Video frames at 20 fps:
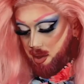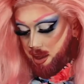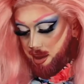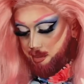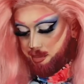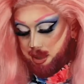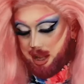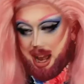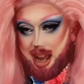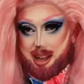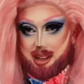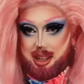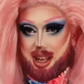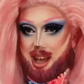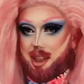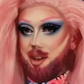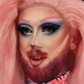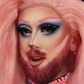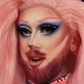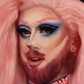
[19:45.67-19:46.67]
the black
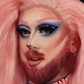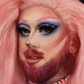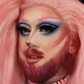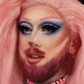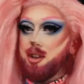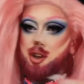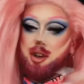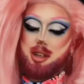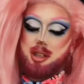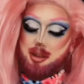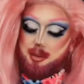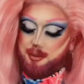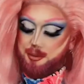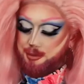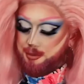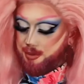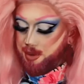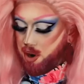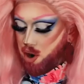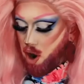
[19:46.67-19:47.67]
leather looks
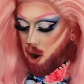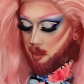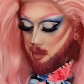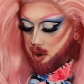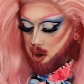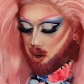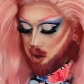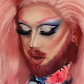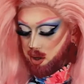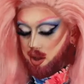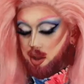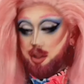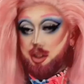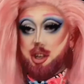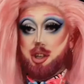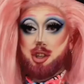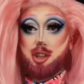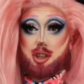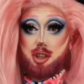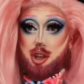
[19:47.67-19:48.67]
phenomenal. The
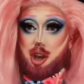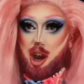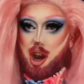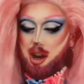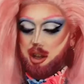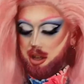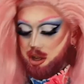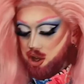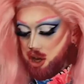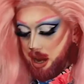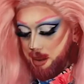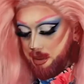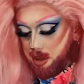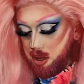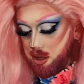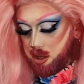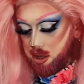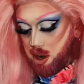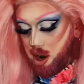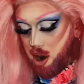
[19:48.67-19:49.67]
skirt, the shape of the
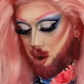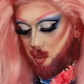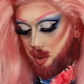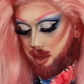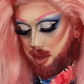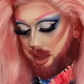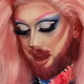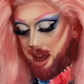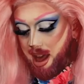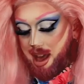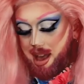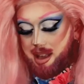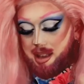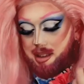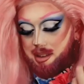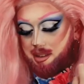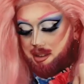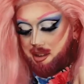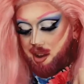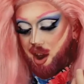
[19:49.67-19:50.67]
skirt with that
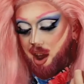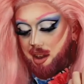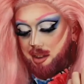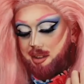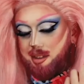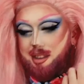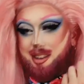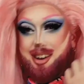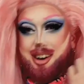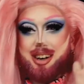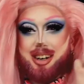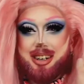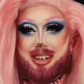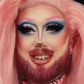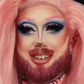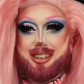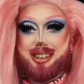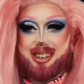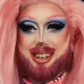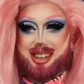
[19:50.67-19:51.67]
is just,
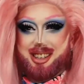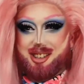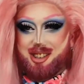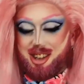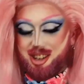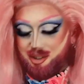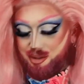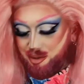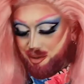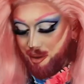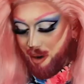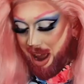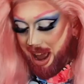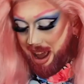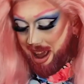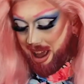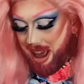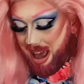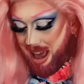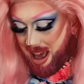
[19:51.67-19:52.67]
oh, it's just
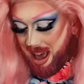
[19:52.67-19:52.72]
right.